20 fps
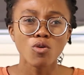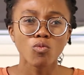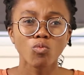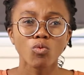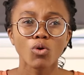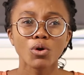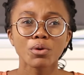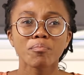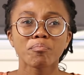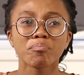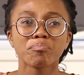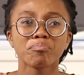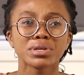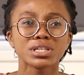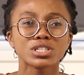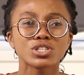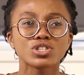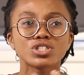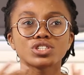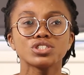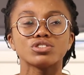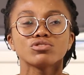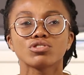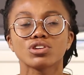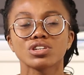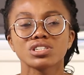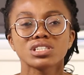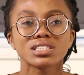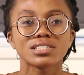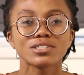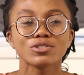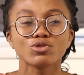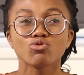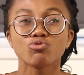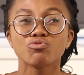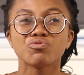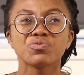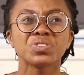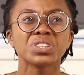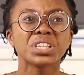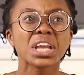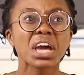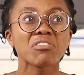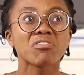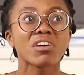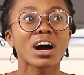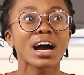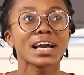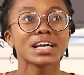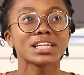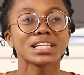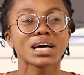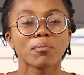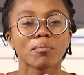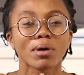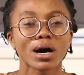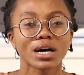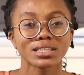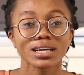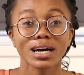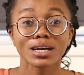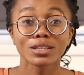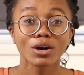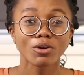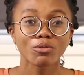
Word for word: one mysterious thing you've never heard about that.